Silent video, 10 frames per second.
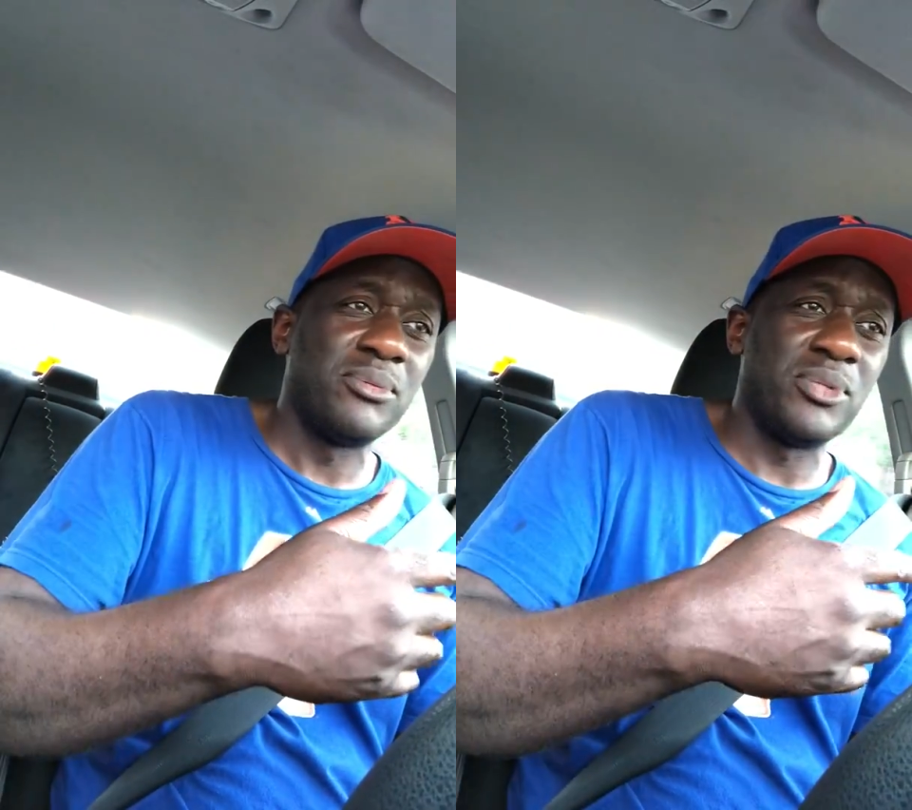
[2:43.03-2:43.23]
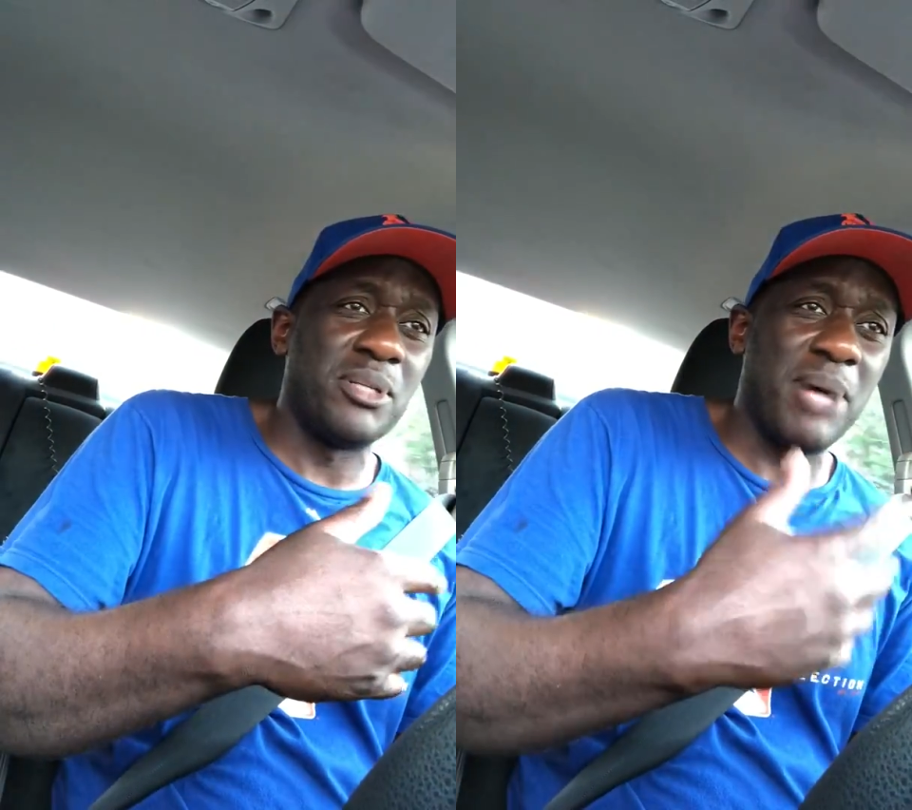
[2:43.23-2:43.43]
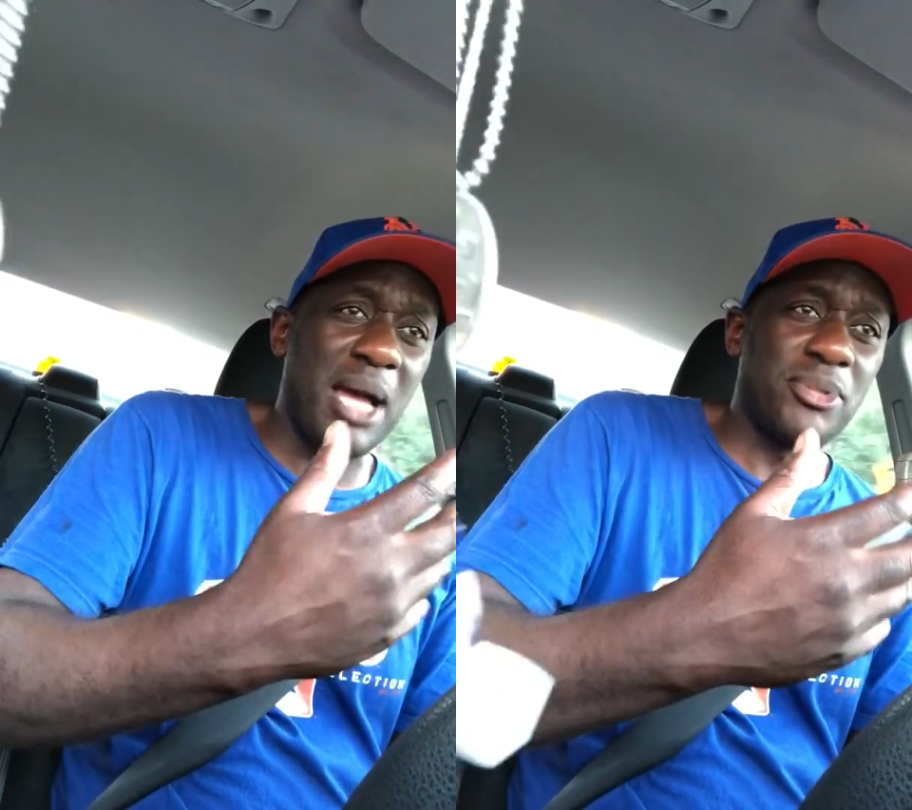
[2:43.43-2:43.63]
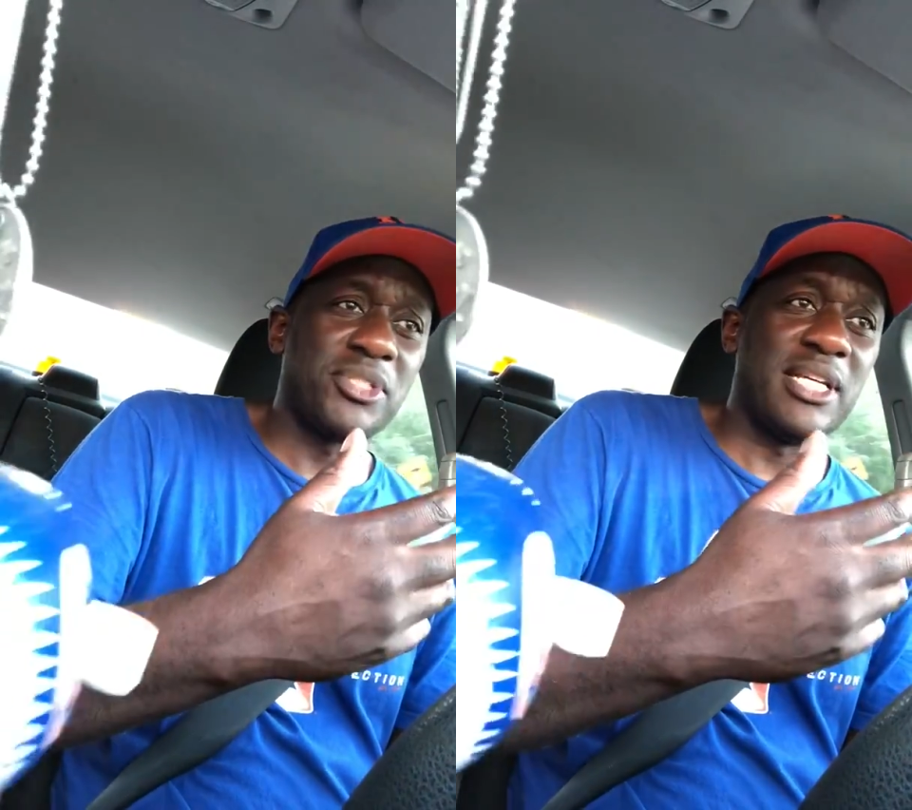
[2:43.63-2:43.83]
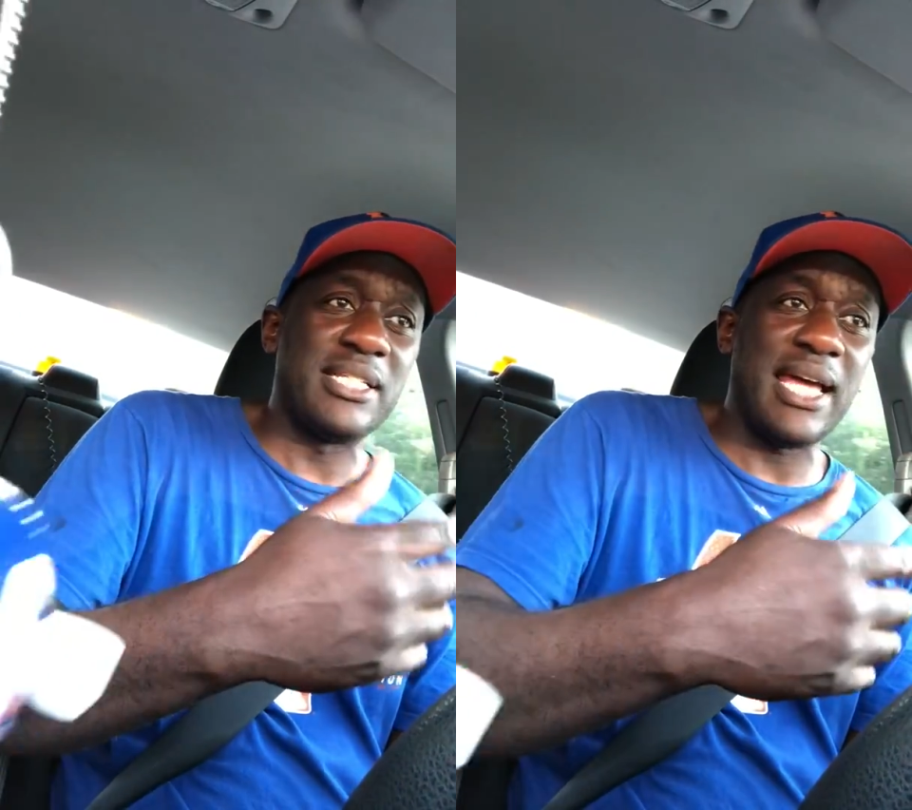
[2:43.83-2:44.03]
where the Bible
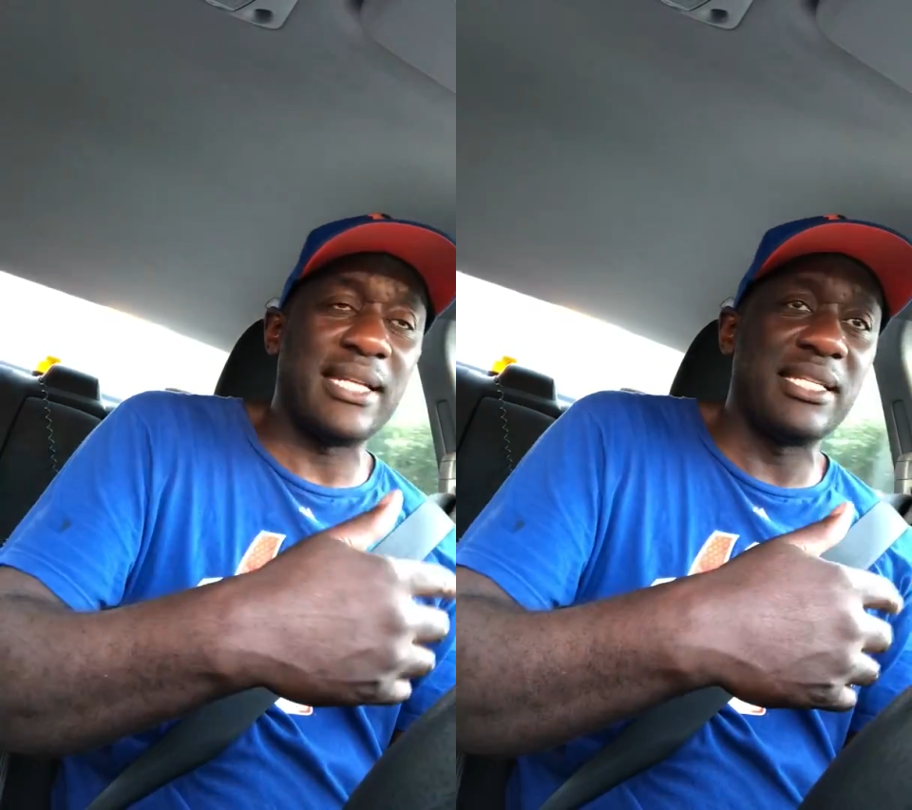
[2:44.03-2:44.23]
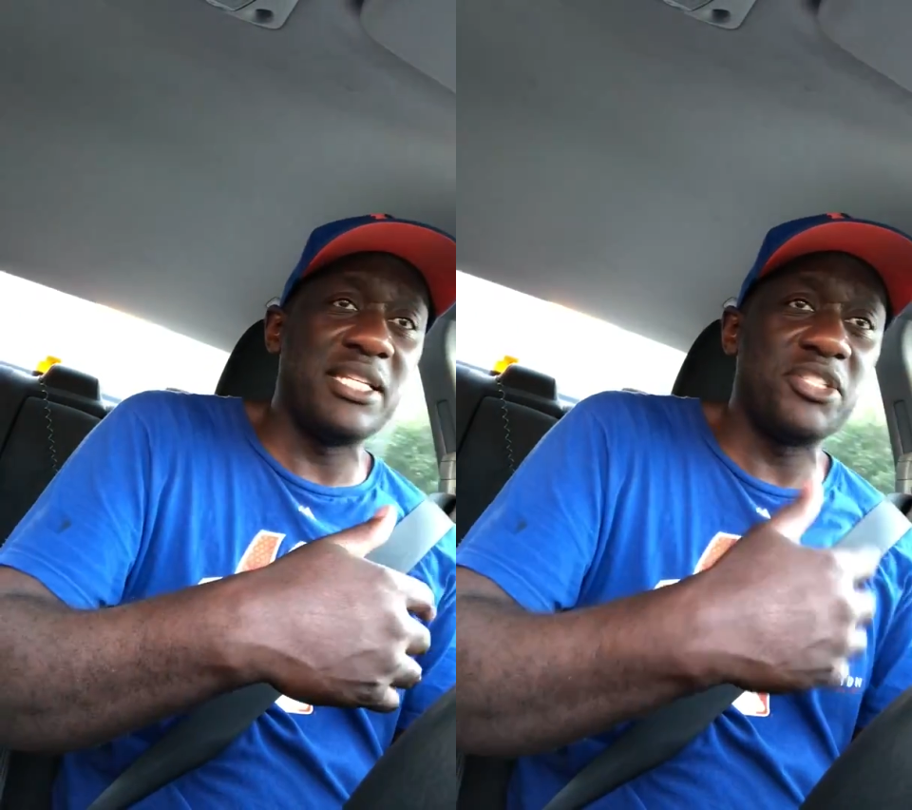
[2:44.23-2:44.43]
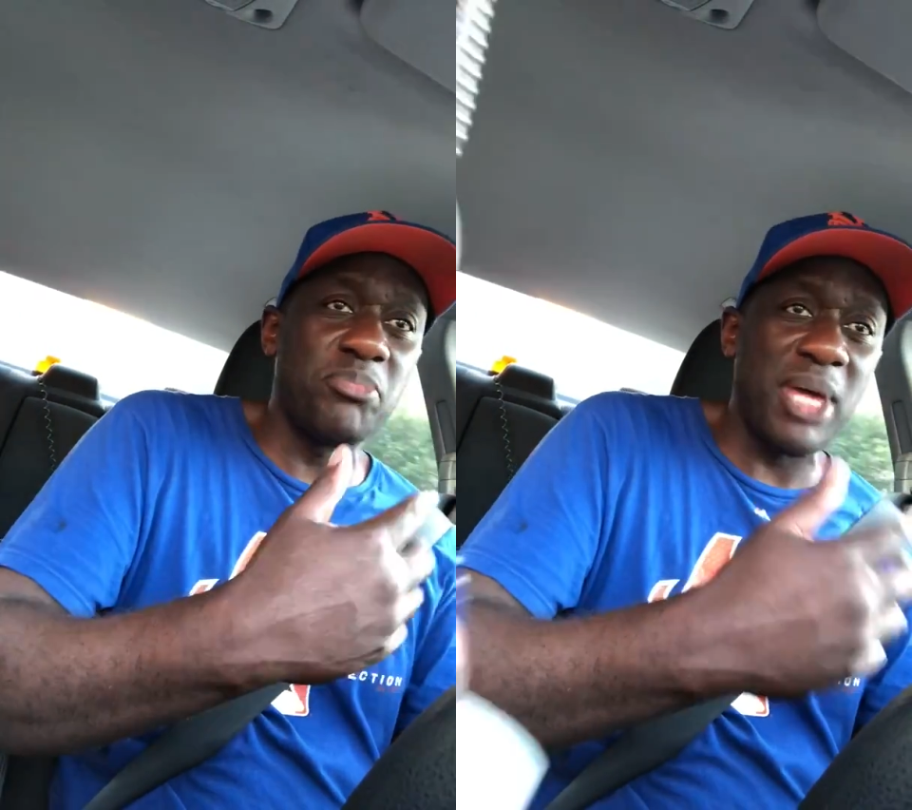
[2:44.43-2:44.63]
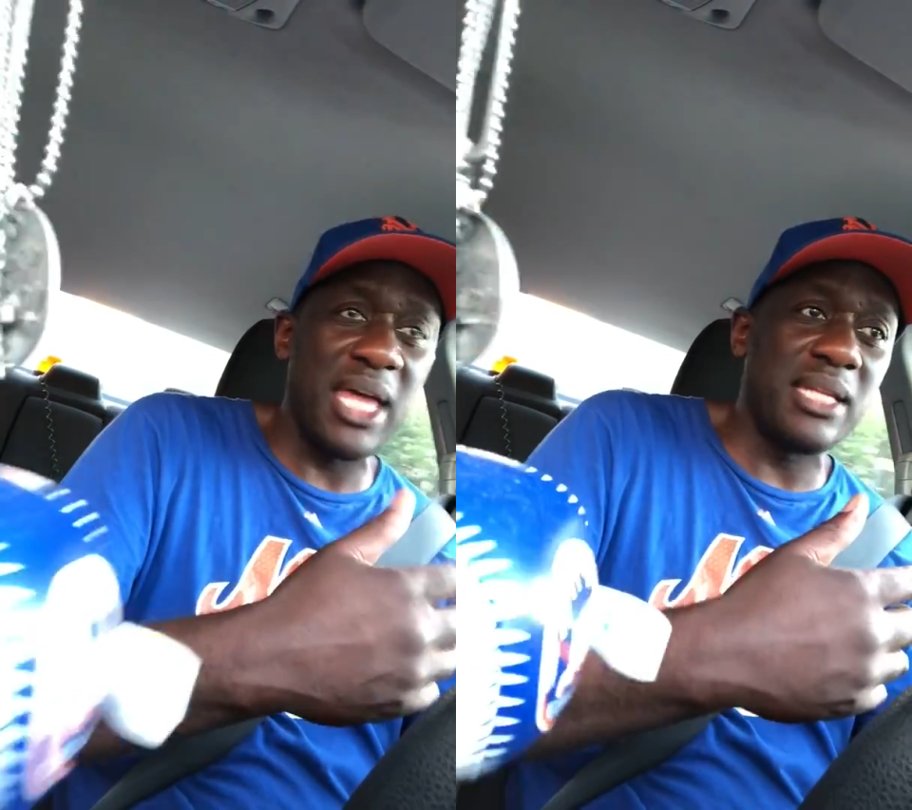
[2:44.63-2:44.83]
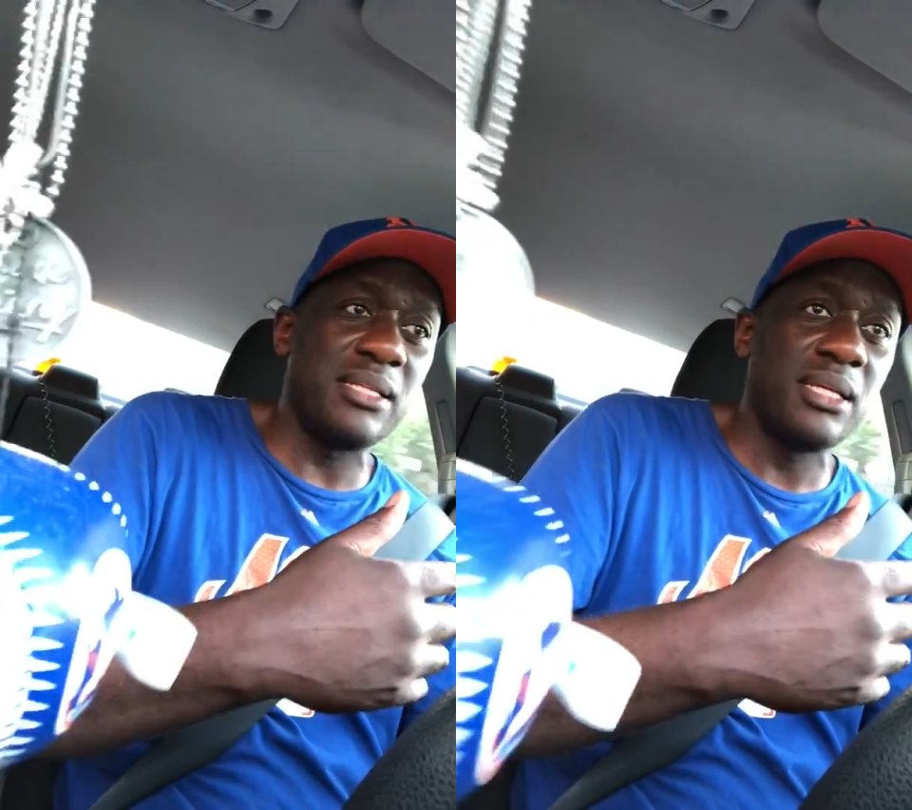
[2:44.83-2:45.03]
says that these
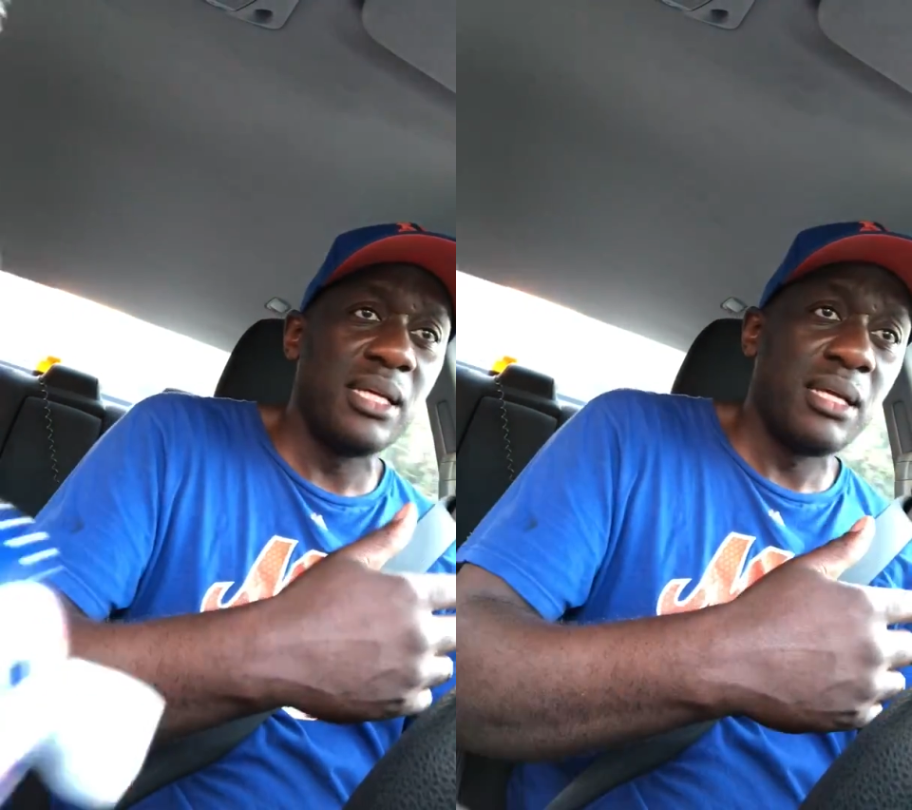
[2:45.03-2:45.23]
men